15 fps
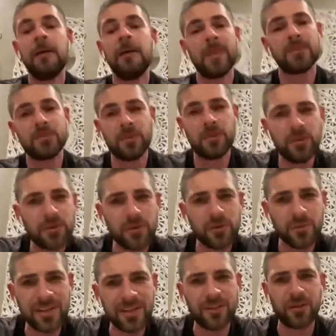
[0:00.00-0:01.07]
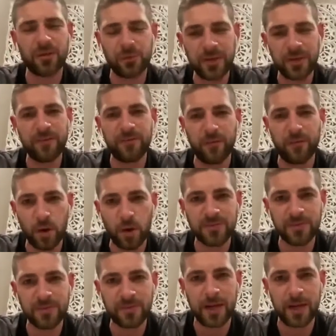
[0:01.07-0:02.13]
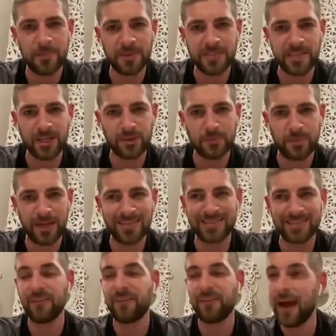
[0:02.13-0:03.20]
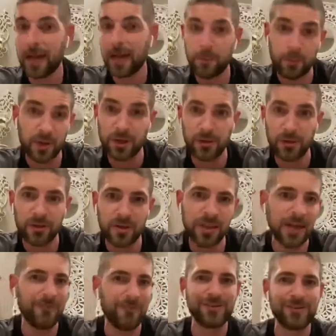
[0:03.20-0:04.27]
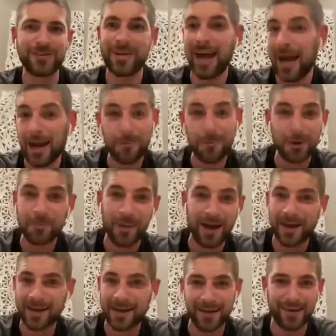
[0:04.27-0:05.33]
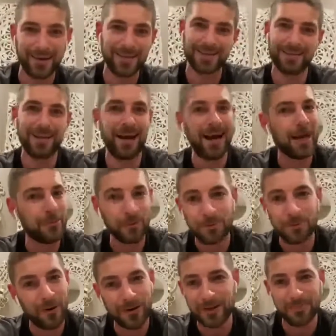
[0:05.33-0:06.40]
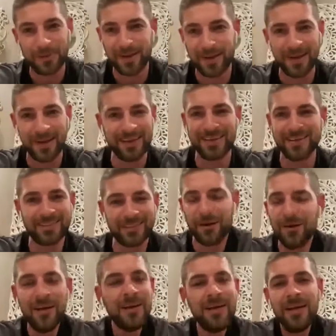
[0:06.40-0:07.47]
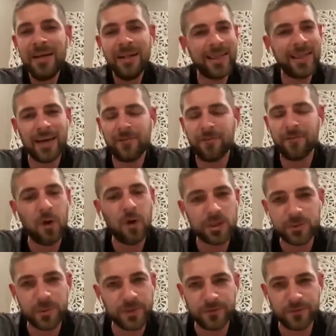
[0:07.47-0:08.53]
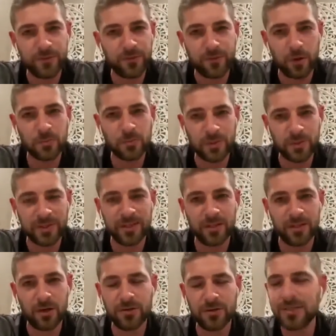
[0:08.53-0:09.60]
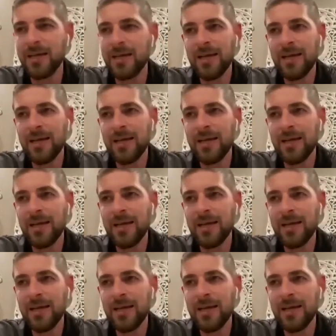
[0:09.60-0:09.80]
So those are really the 3 forms of compensation plans. They have hybrid unilevels and hybrid binaries and hybrid party plan. And so they have multiple different forms within those.